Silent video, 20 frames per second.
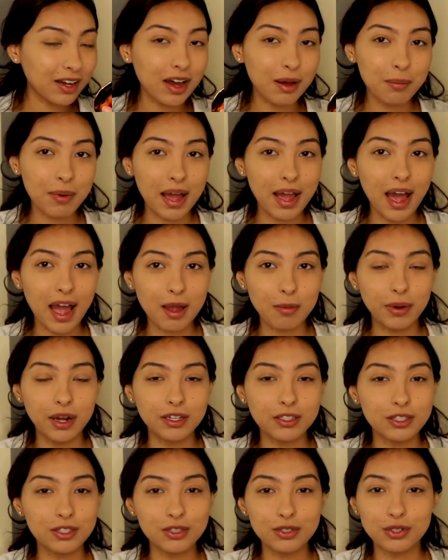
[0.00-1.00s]
my
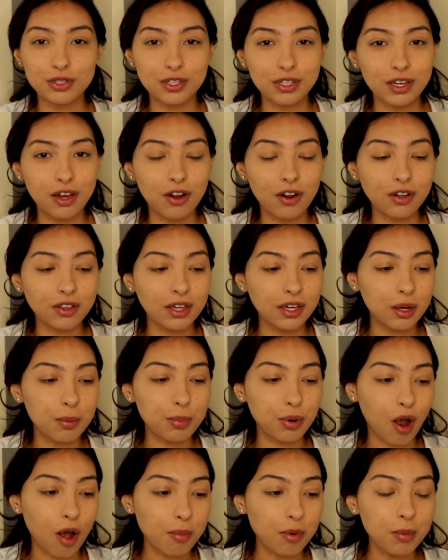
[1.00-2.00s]
eyebrows usually aren't like a
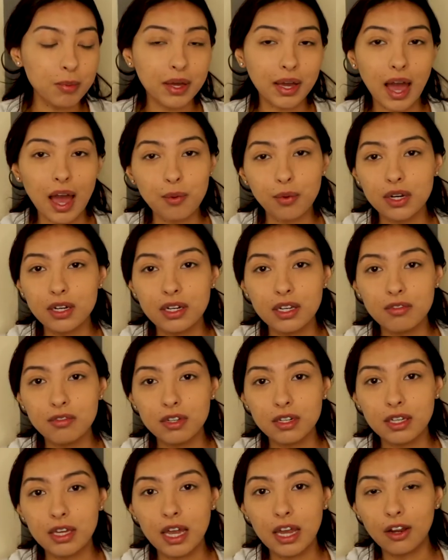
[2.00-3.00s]
problem. Like I wouldn't
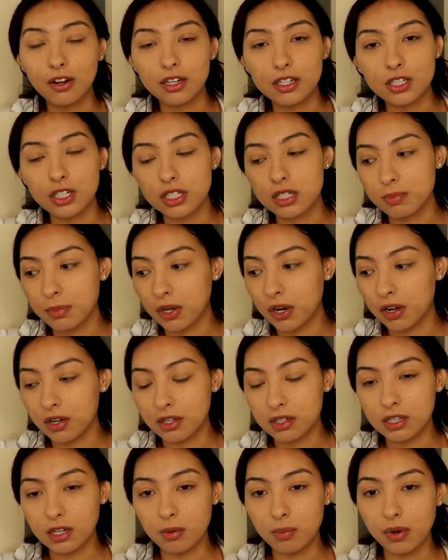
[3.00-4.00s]
even care to just put on
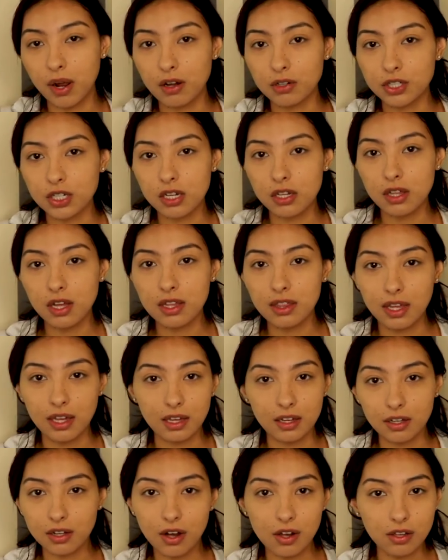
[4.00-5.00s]
clear brow gel and
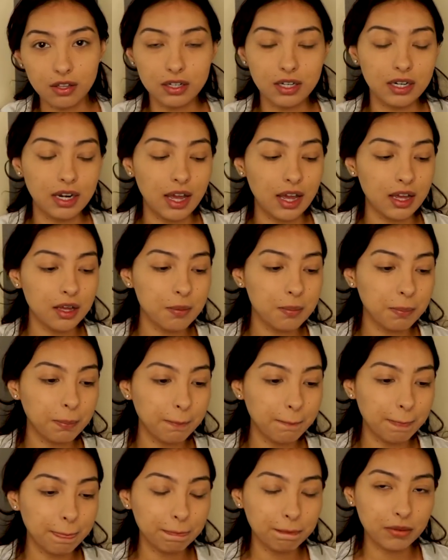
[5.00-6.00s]
like call it a day,
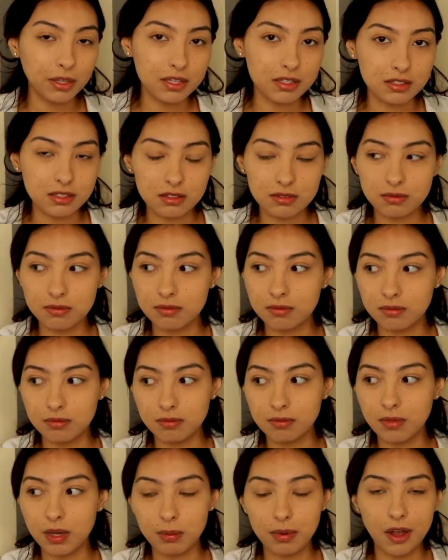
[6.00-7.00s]
because
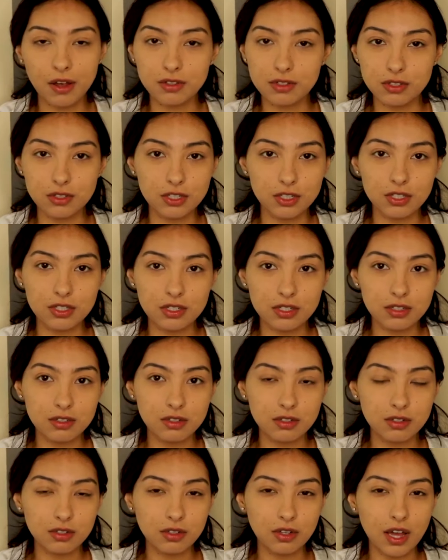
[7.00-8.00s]
my brows are just,
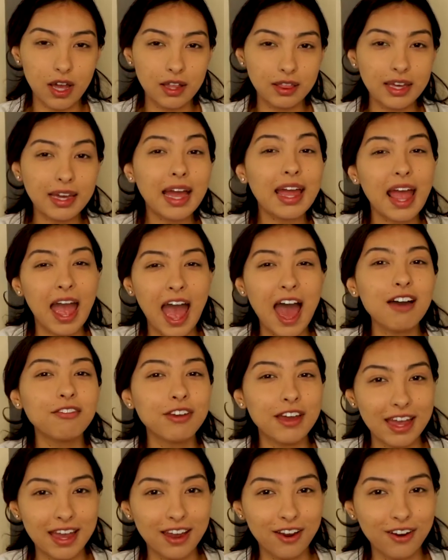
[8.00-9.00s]
like I have
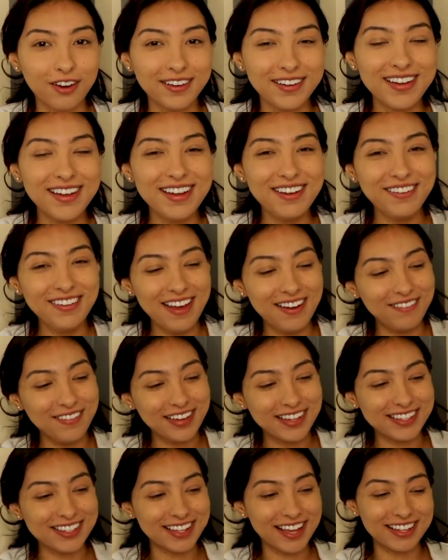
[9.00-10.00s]
hair, if that
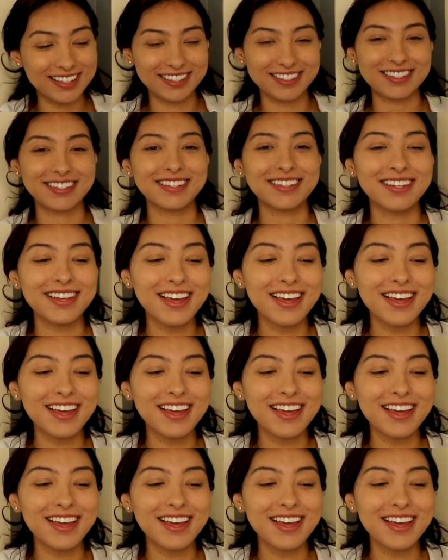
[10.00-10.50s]
makes sense.